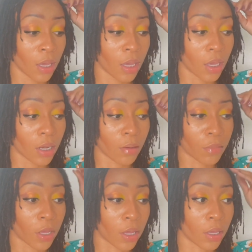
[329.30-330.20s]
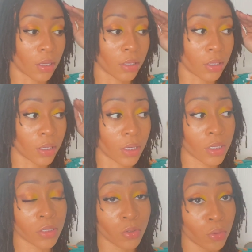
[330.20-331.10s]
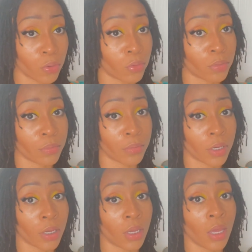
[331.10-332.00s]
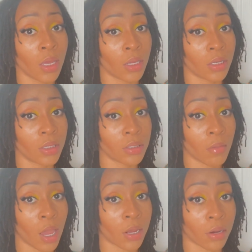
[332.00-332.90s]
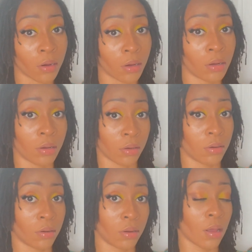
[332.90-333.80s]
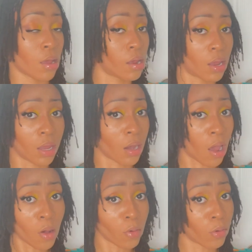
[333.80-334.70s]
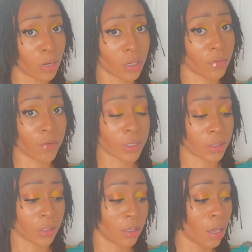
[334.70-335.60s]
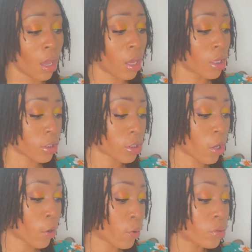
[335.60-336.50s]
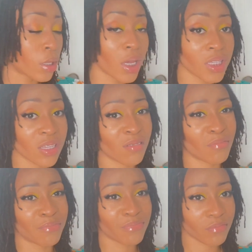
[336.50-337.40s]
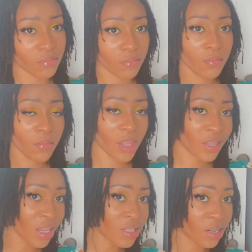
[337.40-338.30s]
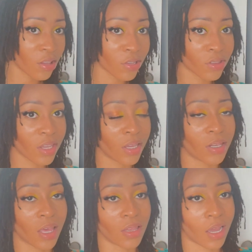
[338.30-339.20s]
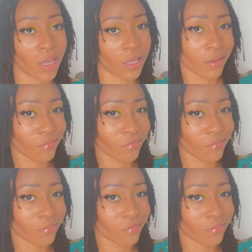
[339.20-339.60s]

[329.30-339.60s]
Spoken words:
And I'm like, yeah, that's cool, but this my hair, and I don't want it frizzy. So that's another thing that, like,